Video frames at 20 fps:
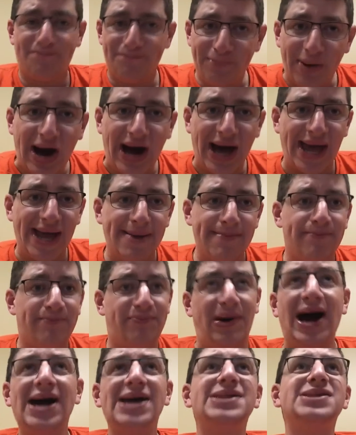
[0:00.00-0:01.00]
they were
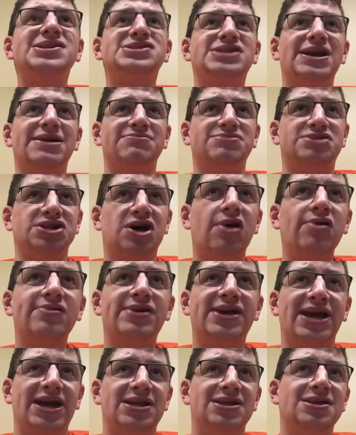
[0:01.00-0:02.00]
probably
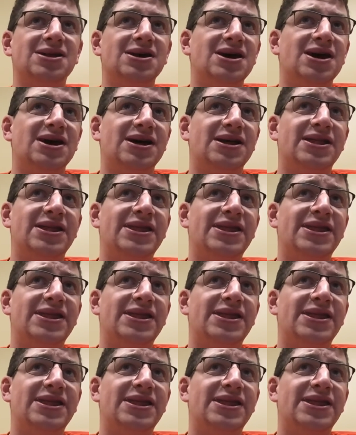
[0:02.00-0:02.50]
expecting the Patriots